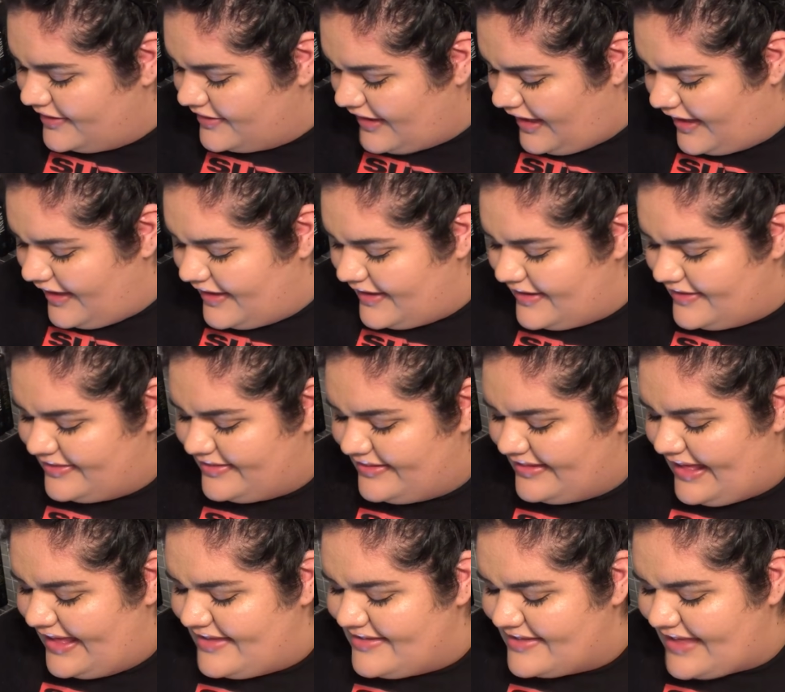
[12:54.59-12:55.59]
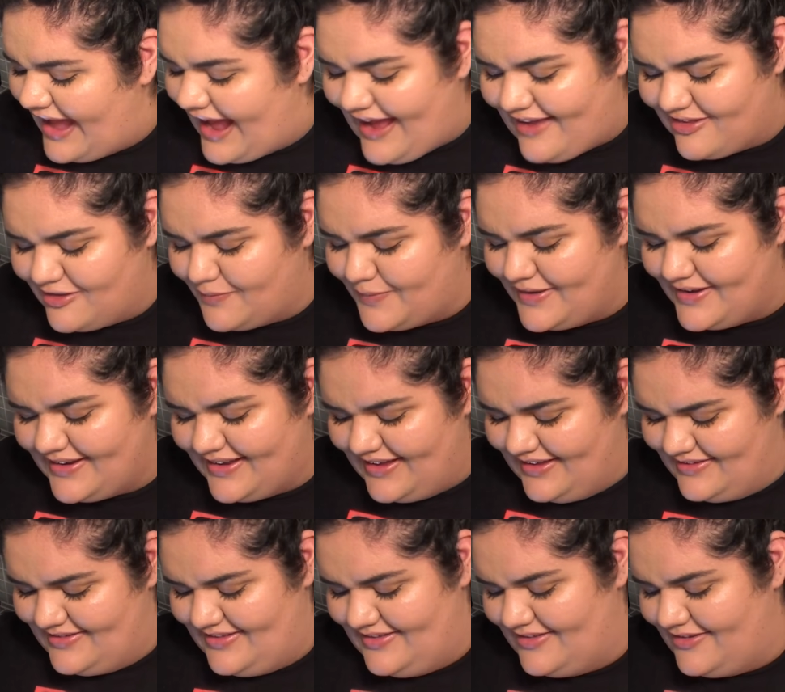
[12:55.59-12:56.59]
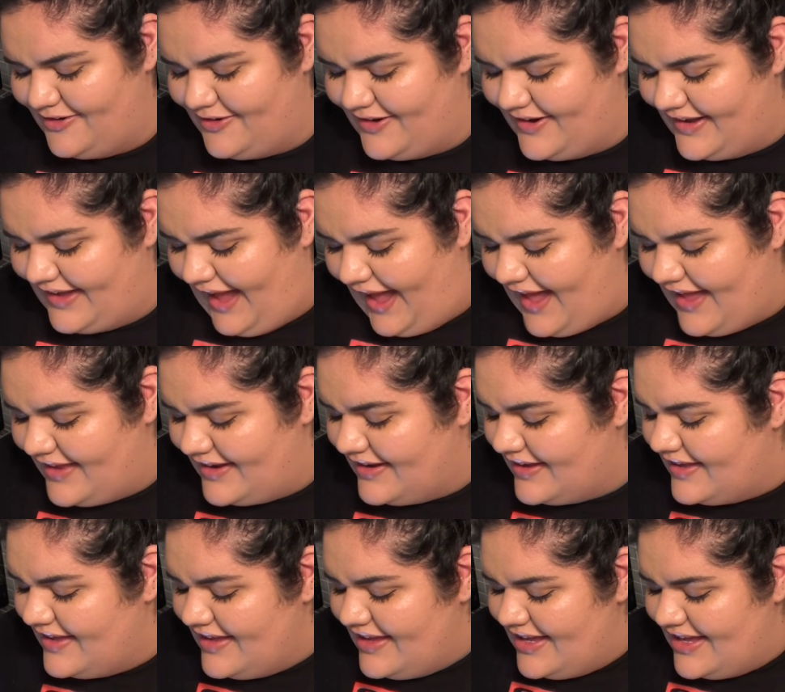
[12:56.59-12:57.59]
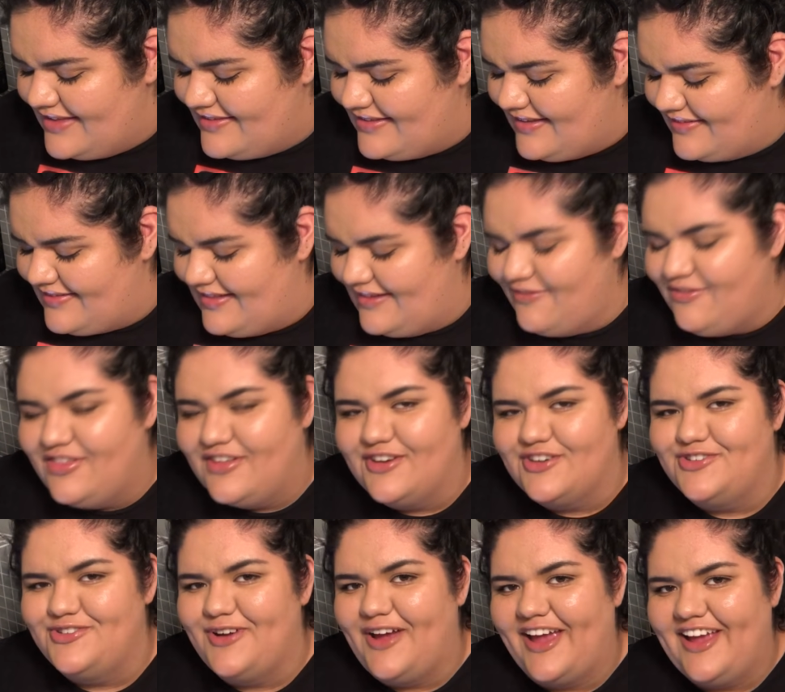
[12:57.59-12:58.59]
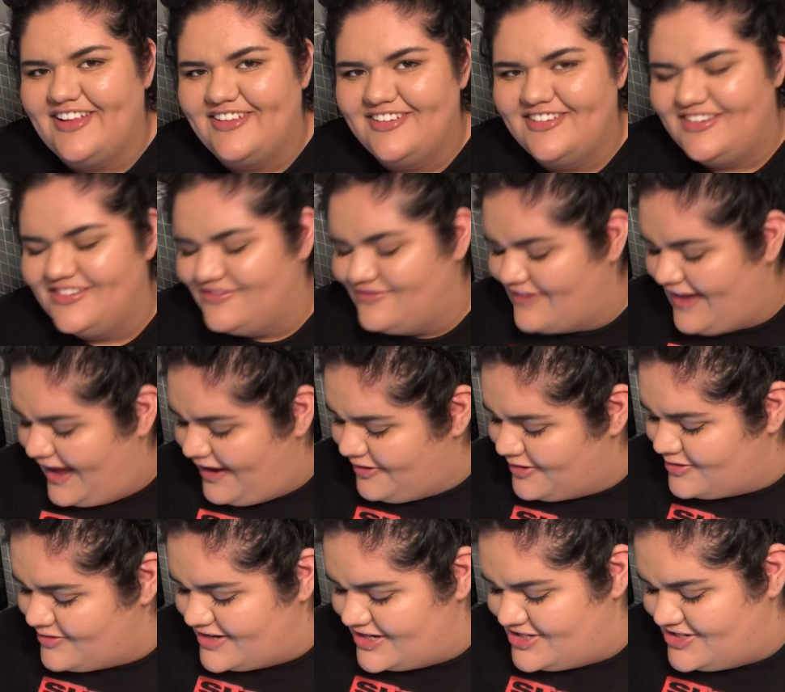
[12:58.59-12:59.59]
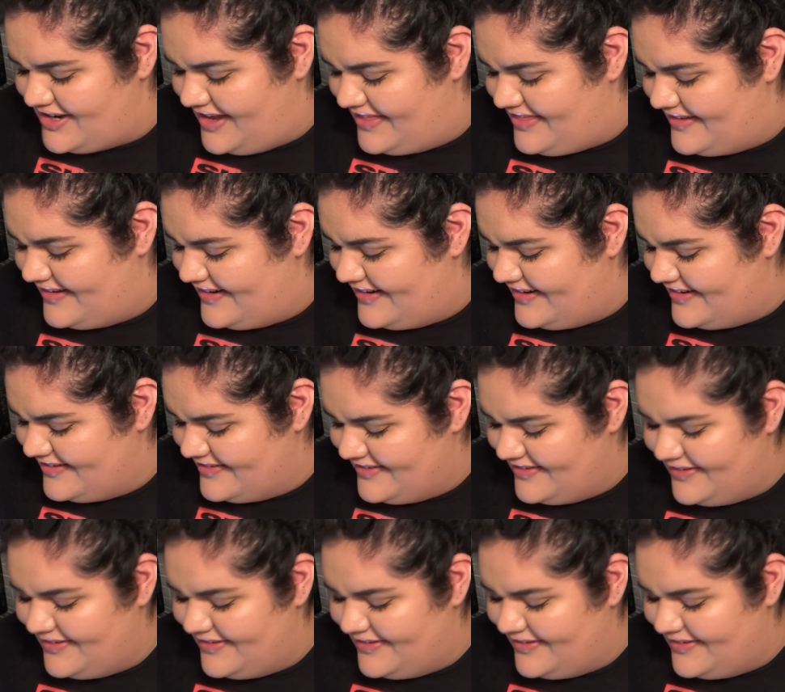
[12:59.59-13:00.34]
Uh, it says Aspen kisses her again. It's as if they're trying to devour each other.